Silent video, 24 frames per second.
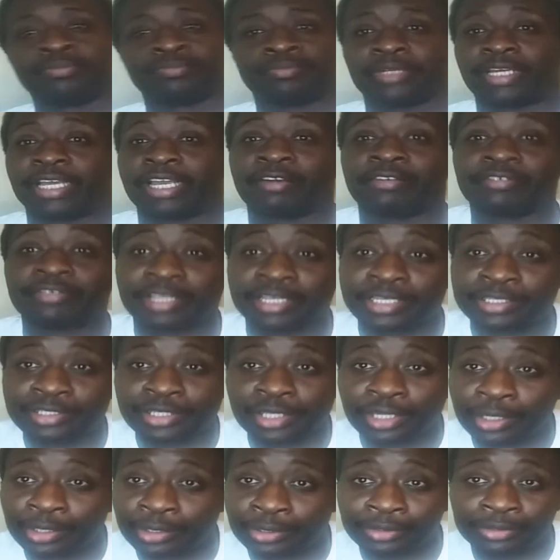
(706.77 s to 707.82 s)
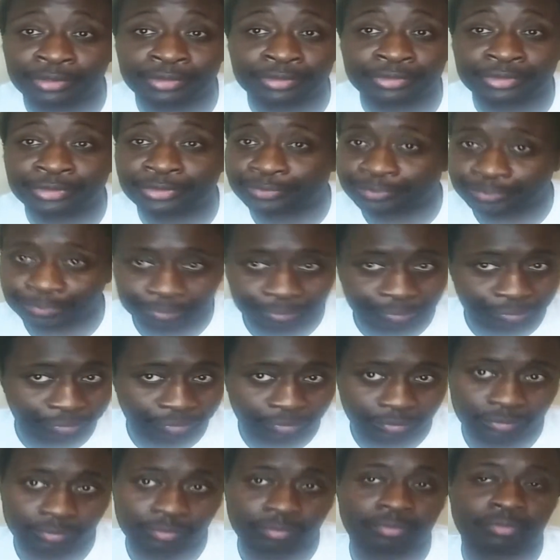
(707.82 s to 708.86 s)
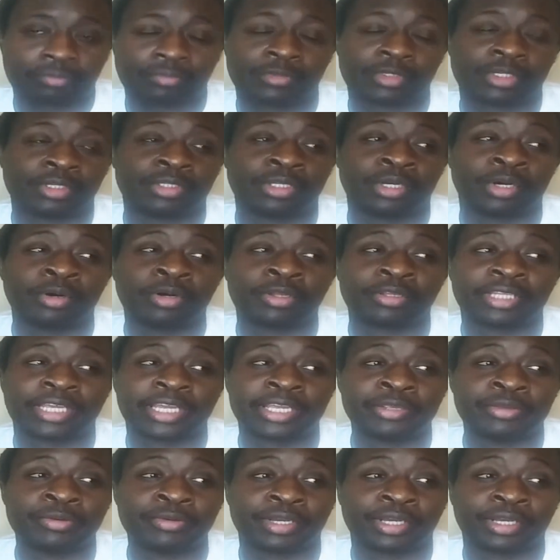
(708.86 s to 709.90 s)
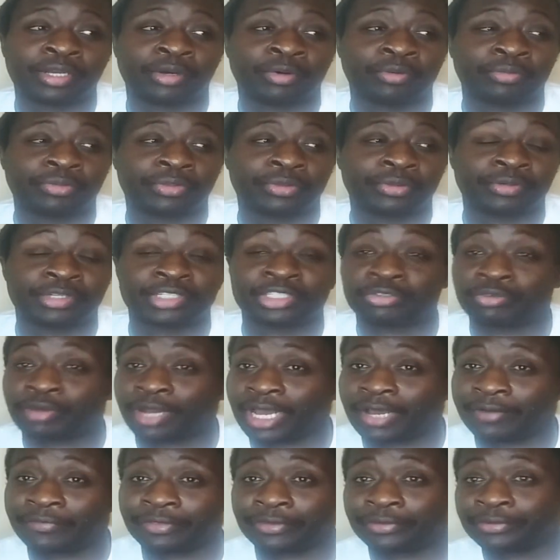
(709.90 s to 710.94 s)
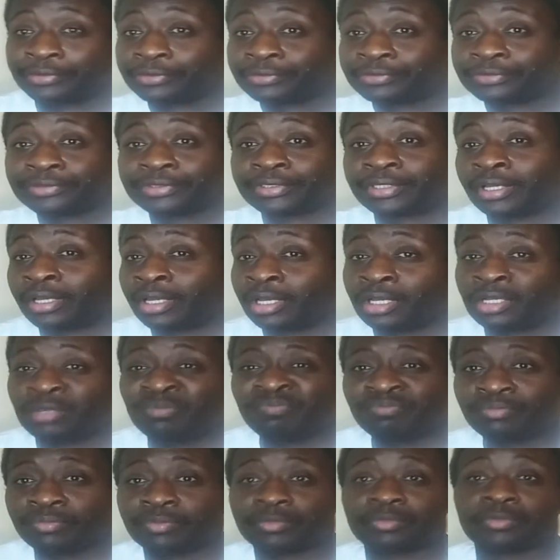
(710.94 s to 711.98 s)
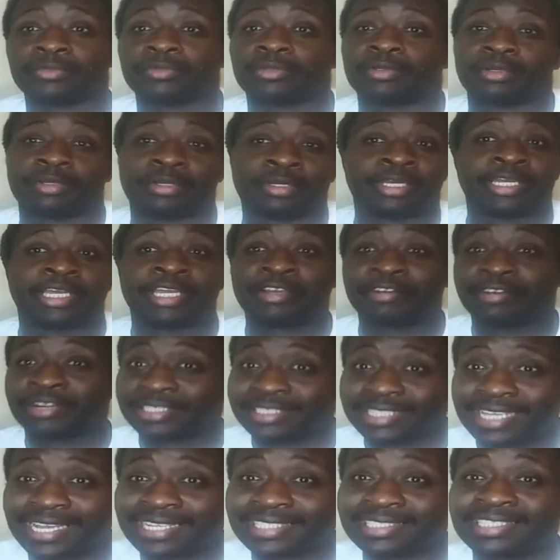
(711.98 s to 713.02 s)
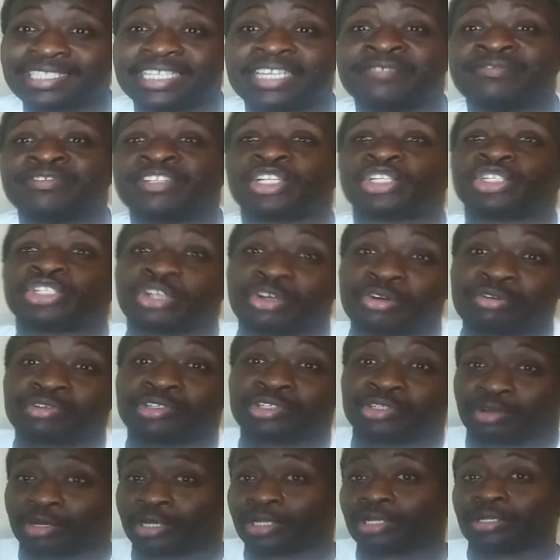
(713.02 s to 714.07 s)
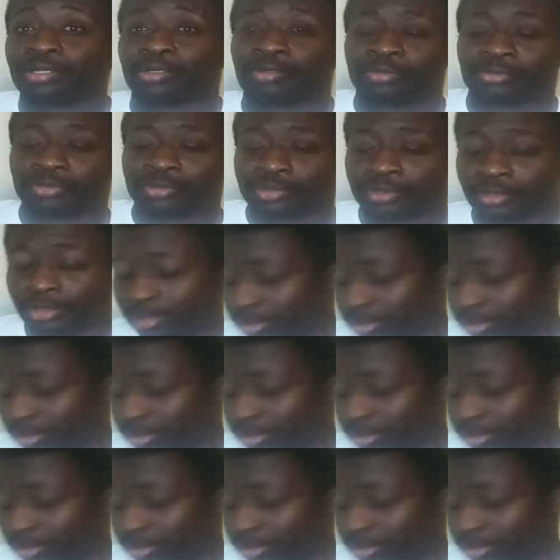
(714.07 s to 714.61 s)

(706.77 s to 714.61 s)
Everything is closed. The only thing you can go through is drive-thrus. Here in Texas, even the churches are closed.